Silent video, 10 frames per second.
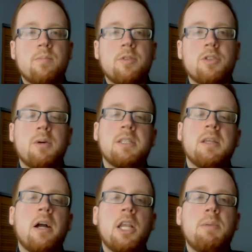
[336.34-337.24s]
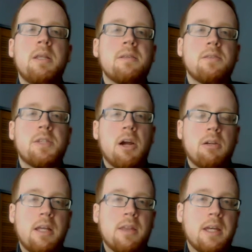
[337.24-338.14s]

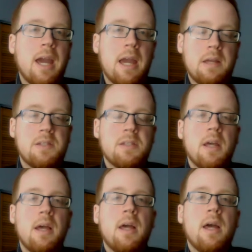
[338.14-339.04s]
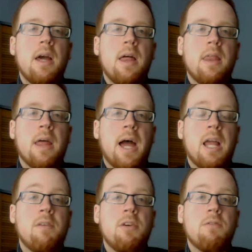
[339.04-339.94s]
the case
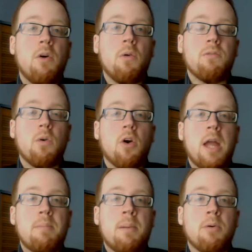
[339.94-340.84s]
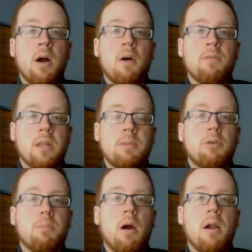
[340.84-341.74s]
that if you vote for a member of the
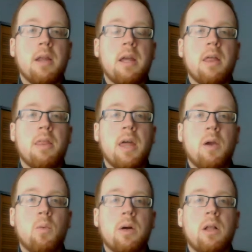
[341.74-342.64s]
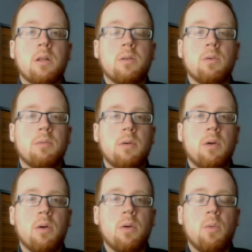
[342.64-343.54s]
Liberal Party, they will,
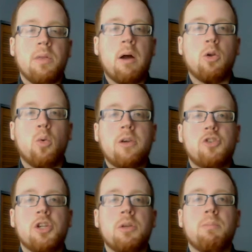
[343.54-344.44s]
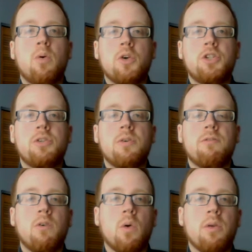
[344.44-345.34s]
without question, push
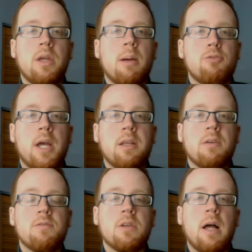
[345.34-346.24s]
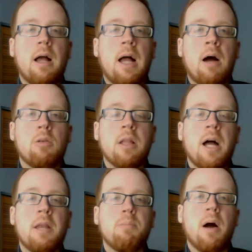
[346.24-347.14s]
for the objectives
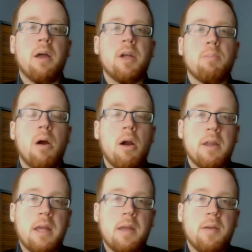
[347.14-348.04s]
outlined by their party.